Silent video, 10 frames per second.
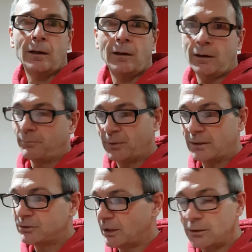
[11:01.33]
uh, I'm
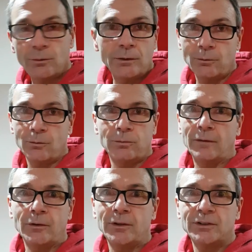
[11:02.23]
being genuine or
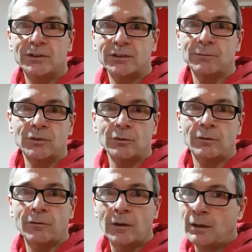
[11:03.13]
whether this is some sort
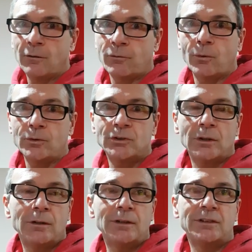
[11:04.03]
of
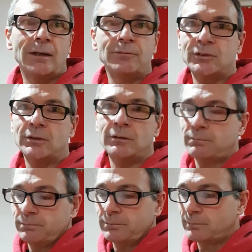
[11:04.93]
fraudulent attempt to
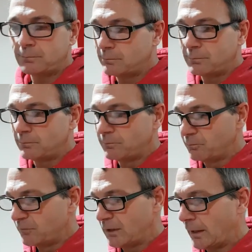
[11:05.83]

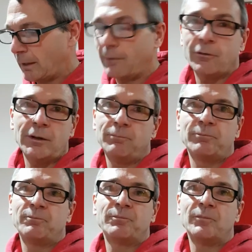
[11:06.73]
get every
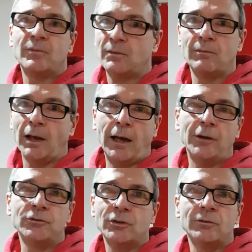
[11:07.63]

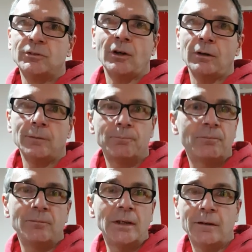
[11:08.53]
hundred dollar
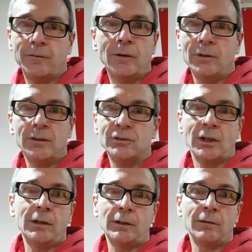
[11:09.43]
earphone in
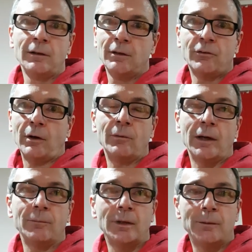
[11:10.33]
China thrown
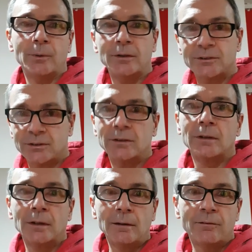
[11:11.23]
at me. But
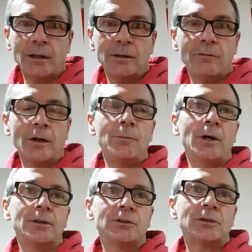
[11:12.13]
thank you very
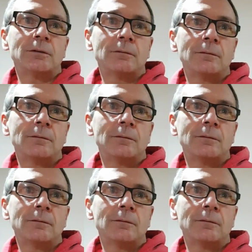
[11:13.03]
much.